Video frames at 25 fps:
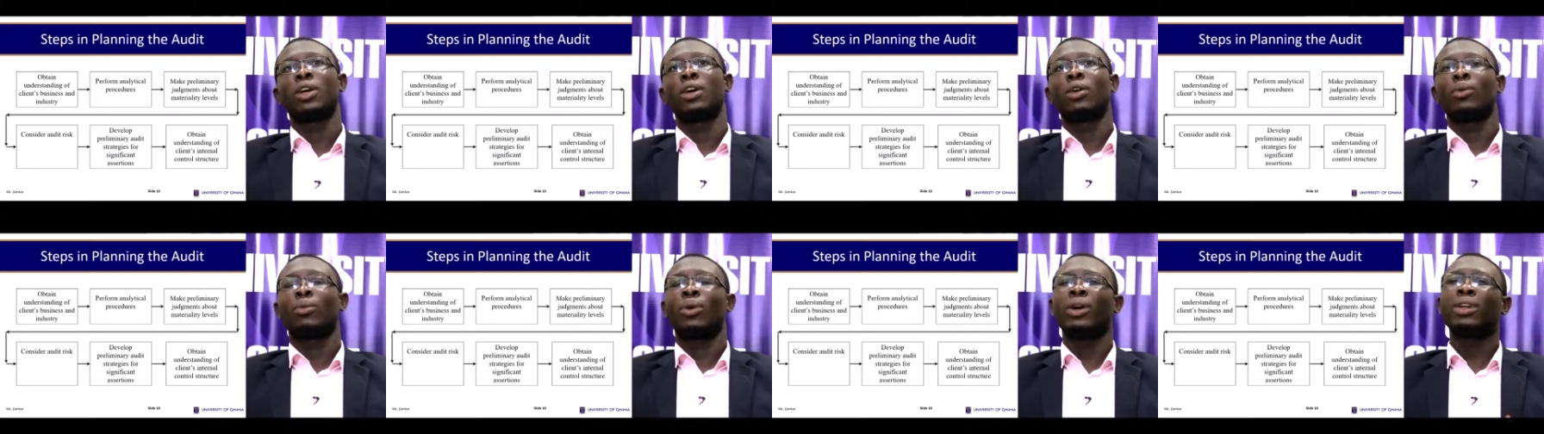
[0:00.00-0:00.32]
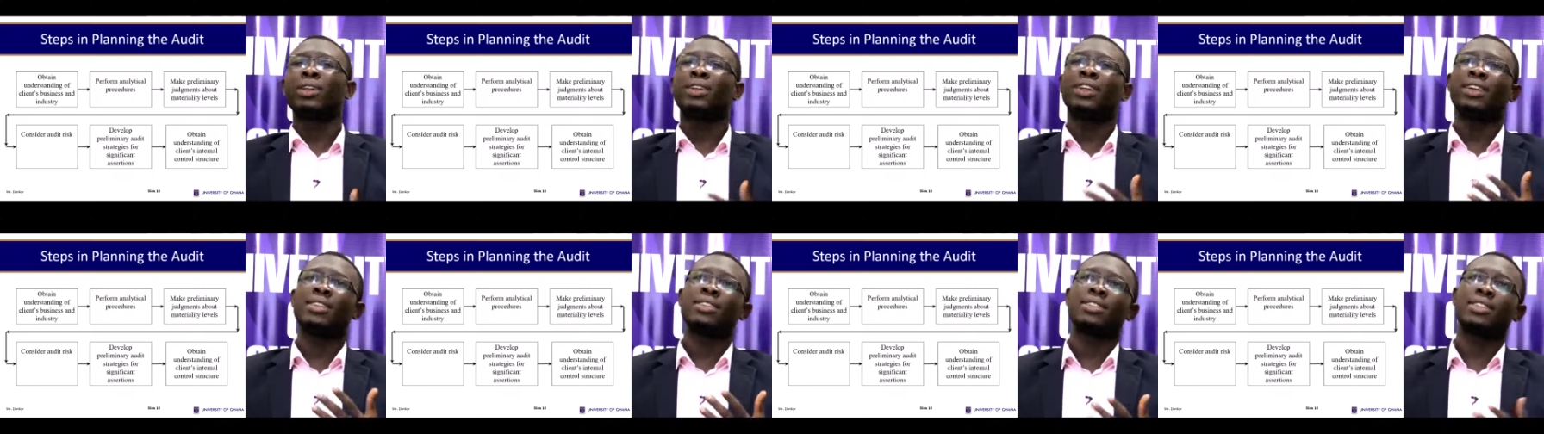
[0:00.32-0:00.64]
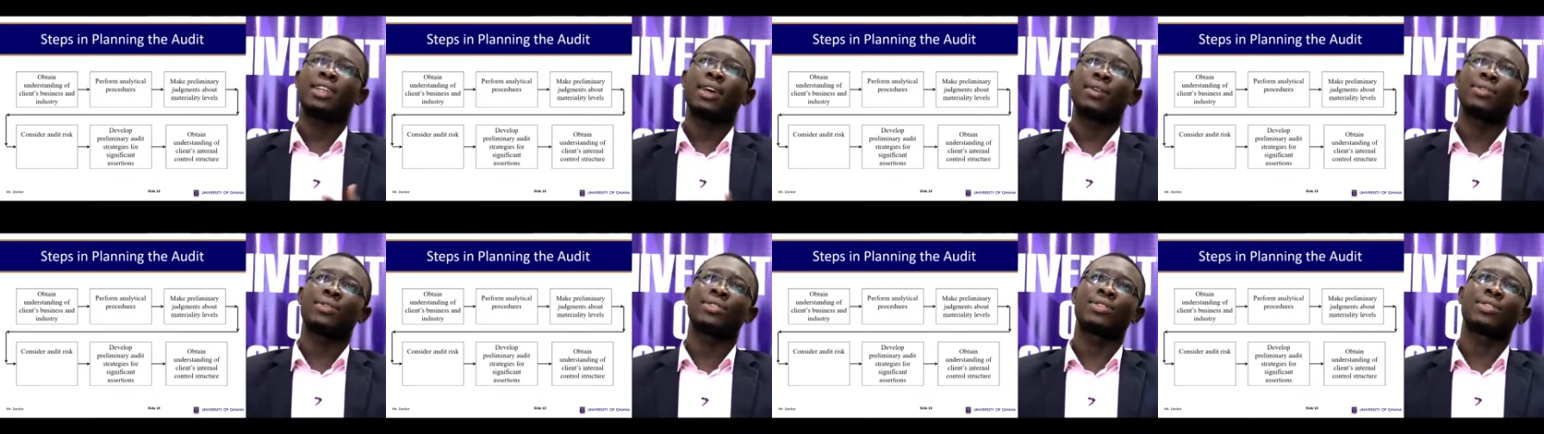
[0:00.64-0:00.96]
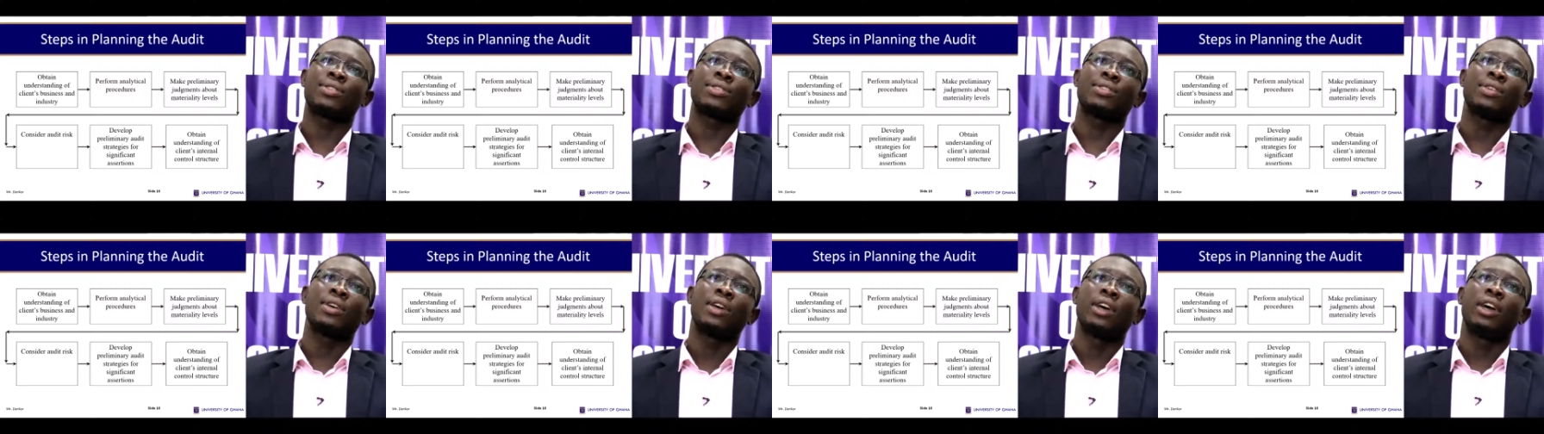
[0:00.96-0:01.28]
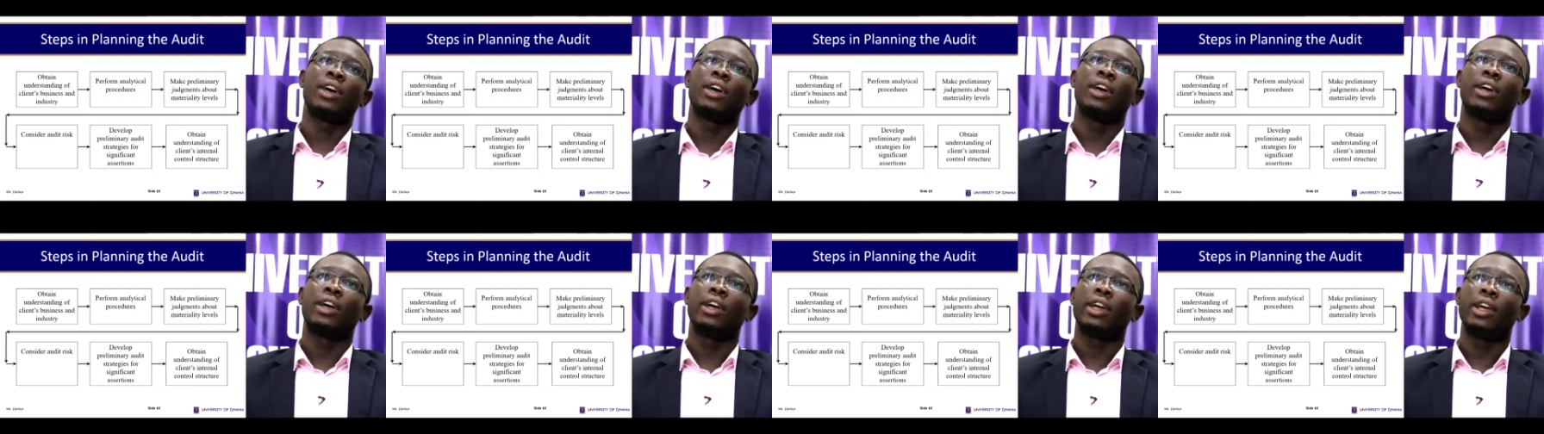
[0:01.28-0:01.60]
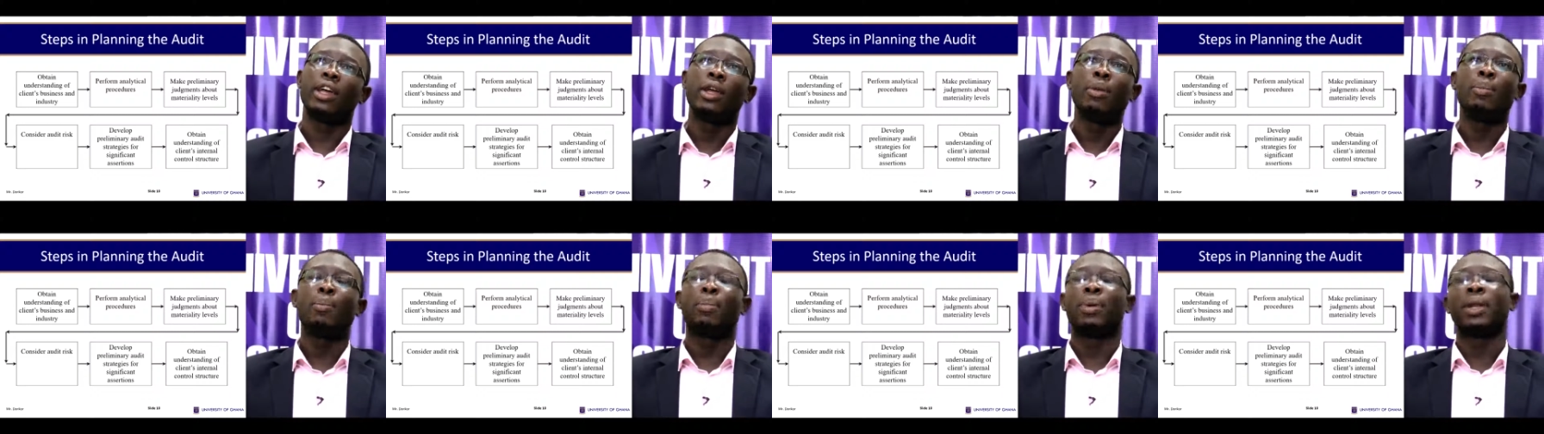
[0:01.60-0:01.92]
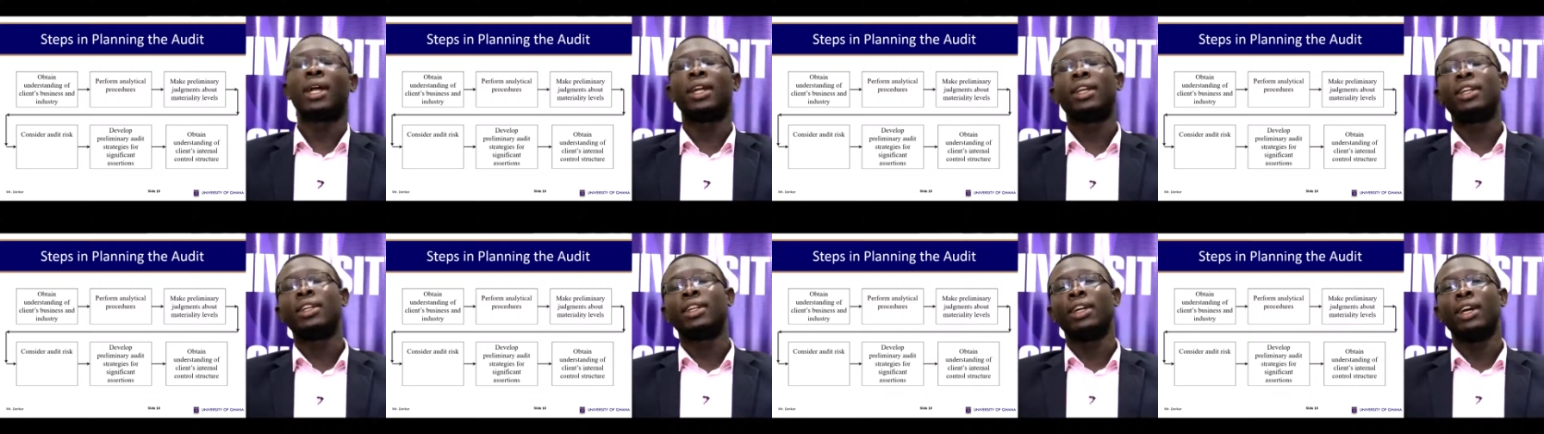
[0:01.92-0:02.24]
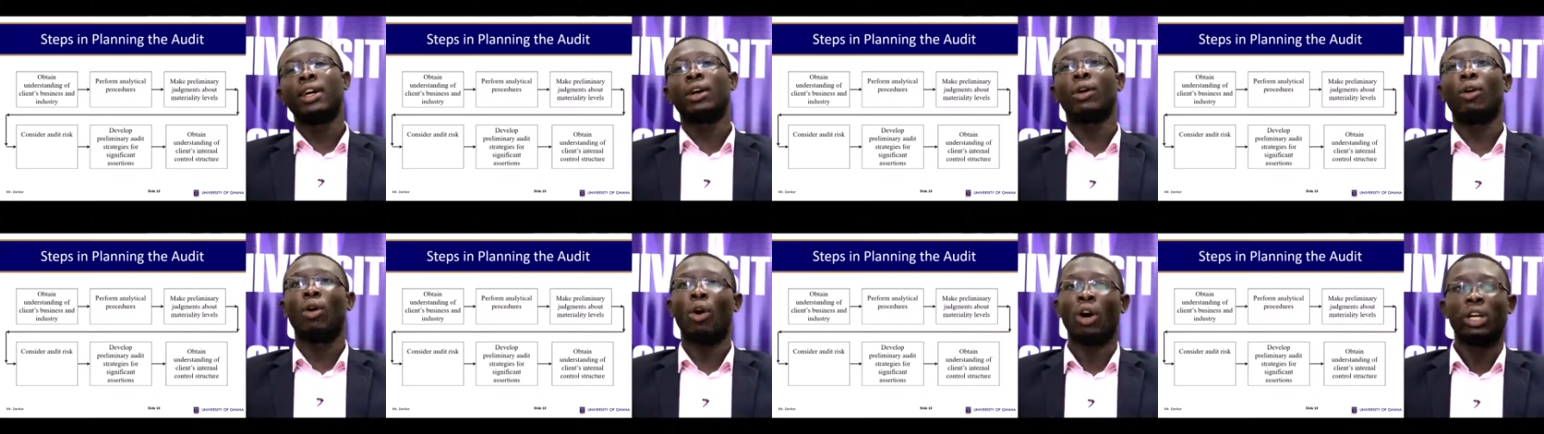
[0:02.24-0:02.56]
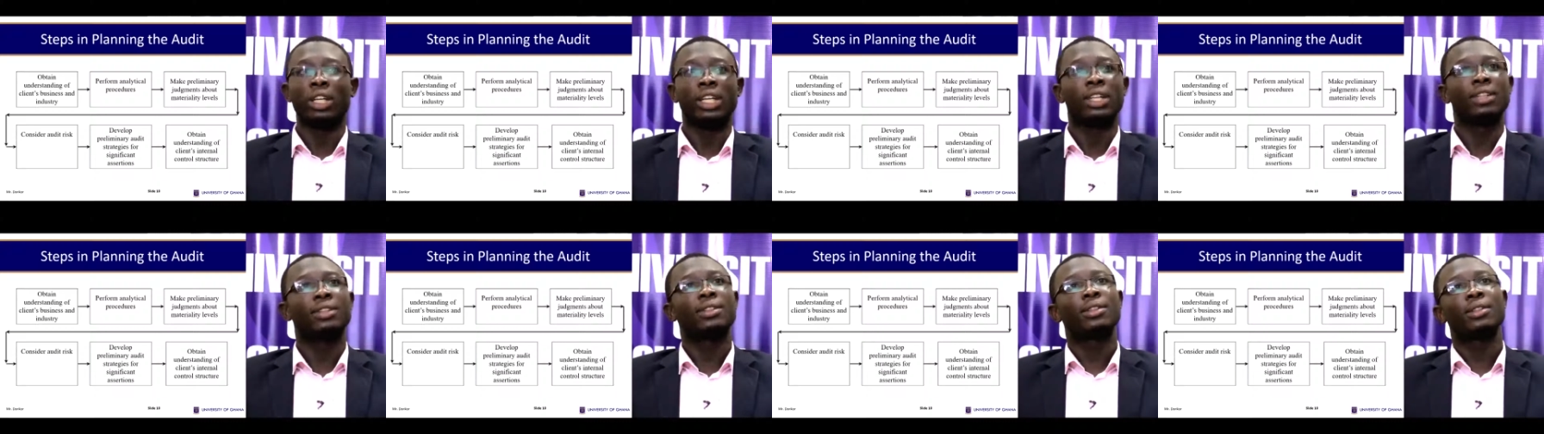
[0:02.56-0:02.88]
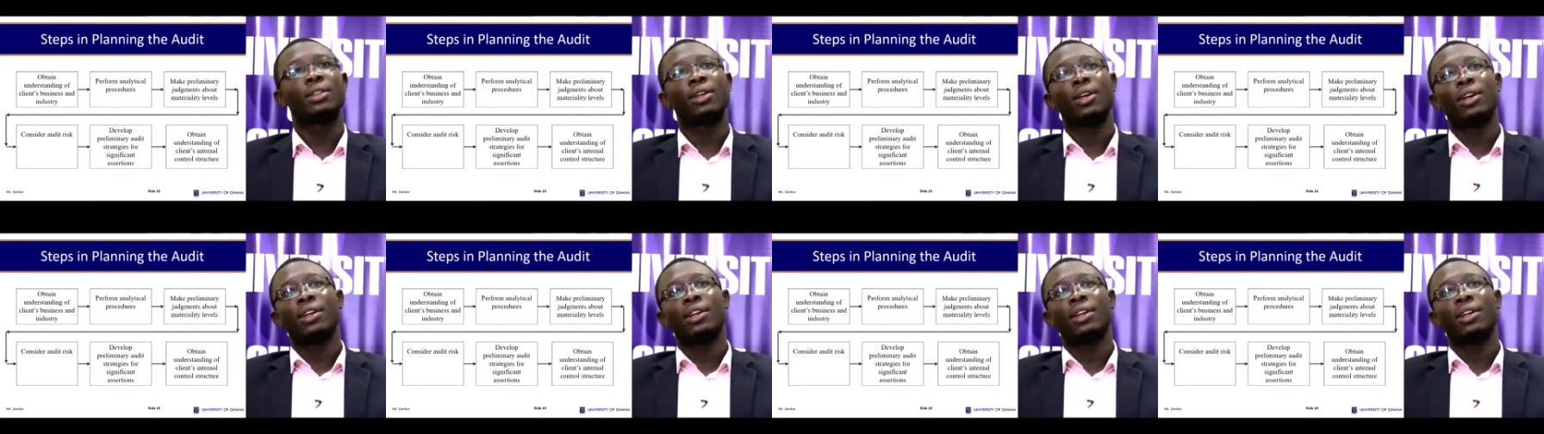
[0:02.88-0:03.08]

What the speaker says: What are the steps in planning the audit?